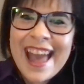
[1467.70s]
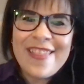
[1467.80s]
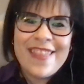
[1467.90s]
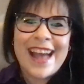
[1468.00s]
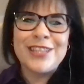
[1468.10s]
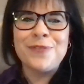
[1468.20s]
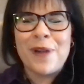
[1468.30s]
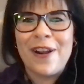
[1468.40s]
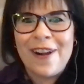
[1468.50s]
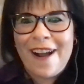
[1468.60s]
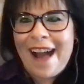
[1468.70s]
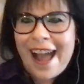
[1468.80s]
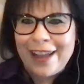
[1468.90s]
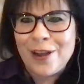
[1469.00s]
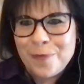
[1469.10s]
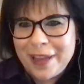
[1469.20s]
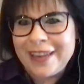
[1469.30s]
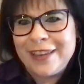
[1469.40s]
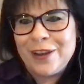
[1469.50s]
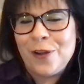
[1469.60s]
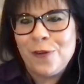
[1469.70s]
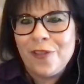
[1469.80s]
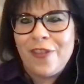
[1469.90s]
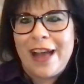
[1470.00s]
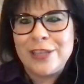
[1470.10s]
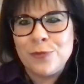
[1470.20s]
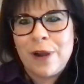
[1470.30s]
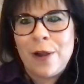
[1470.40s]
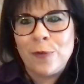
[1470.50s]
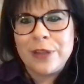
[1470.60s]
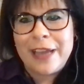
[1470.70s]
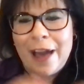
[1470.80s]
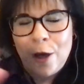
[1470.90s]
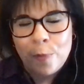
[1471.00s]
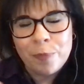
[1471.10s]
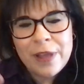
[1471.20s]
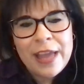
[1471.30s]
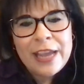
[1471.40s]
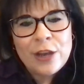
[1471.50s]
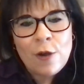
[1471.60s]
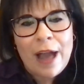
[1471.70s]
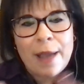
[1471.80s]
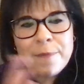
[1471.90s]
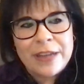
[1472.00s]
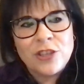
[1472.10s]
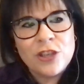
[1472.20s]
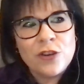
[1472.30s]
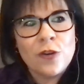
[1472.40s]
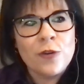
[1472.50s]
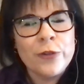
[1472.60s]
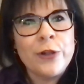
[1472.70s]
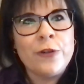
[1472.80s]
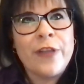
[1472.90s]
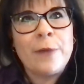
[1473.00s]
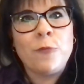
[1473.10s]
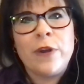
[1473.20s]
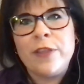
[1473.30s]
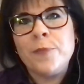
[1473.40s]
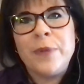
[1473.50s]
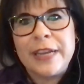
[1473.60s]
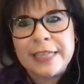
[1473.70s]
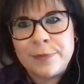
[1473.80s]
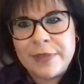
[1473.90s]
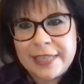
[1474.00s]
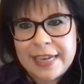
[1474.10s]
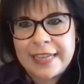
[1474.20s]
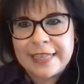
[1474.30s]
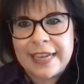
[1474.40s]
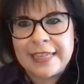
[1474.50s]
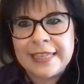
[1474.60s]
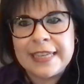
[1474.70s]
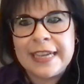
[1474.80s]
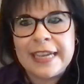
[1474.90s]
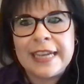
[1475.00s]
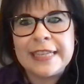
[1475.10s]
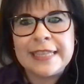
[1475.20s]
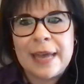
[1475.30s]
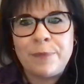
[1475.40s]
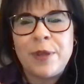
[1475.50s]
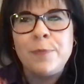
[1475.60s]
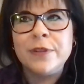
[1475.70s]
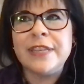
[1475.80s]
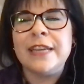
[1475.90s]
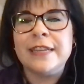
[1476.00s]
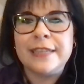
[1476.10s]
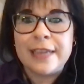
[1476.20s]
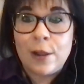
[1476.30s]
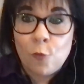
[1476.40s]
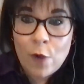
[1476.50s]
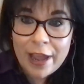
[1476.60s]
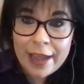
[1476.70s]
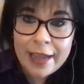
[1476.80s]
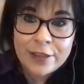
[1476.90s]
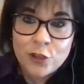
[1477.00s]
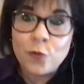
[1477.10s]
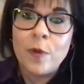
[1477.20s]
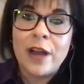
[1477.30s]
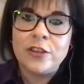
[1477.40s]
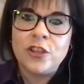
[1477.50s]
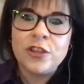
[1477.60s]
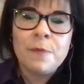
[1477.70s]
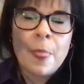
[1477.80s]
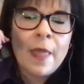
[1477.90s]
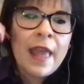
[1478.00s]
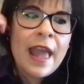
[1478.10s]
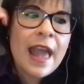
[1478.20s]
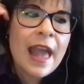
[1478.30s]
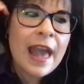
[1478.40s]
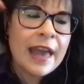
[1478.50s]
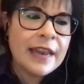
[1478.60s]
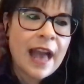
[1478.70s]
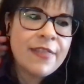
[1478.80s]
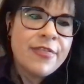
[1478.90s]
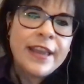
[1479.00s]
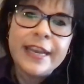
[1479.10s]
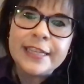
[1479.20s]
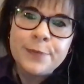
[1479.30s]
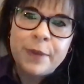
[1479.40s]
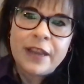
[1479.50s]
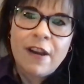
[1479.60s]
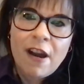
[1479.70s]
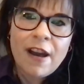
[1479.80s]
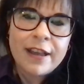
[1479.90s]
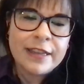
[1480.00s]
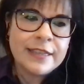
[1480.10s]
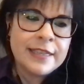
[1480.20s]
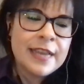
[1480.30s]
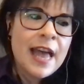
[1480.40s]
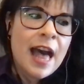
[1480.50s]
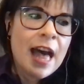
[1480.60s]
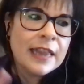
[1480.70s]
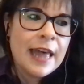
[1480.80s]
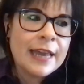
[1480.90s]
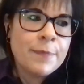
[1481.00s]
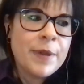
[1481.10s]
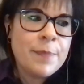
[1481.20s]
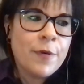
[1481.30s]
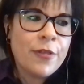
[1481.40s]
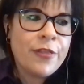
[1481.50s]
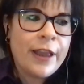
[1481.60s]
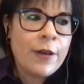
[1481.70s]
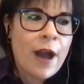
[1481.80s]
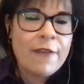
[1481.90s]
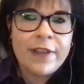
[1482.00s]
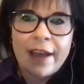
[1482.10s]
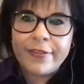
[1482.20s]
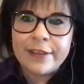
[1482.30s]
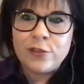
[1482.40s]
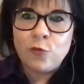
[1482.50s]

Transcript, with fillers: and that's mm. where I come in, you know, that's where I really help. You know, I mentioned earlier that one of the biggest mistakes I see is that people tend to say way too much. And I think it's because a lot of people think I've got this